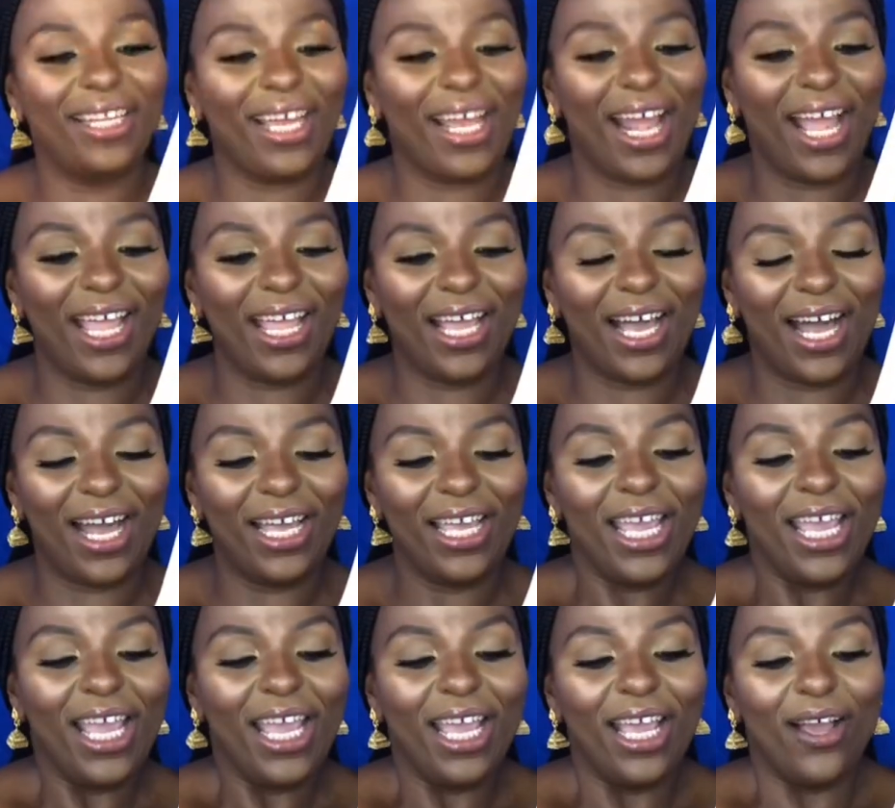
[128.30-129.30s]
that I got
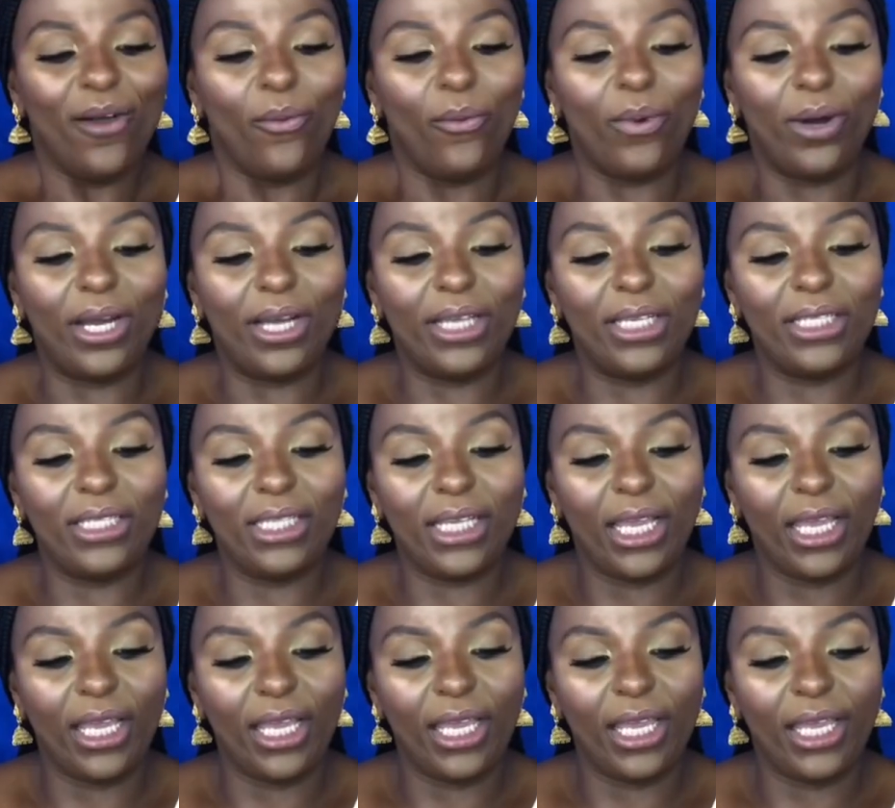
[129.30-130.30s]
was
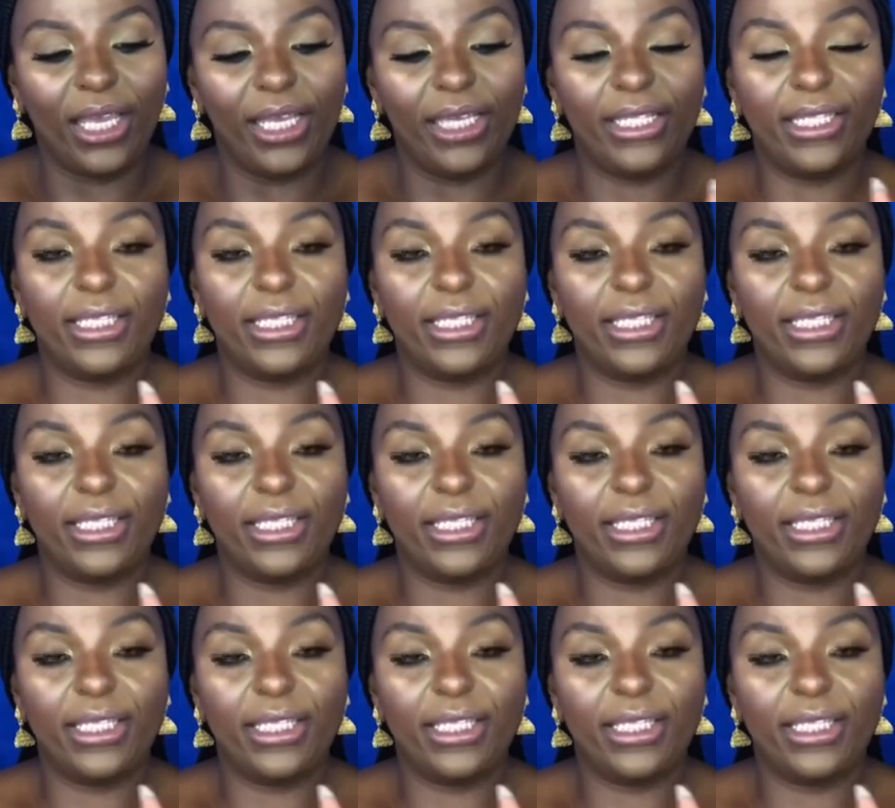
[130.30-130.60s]
a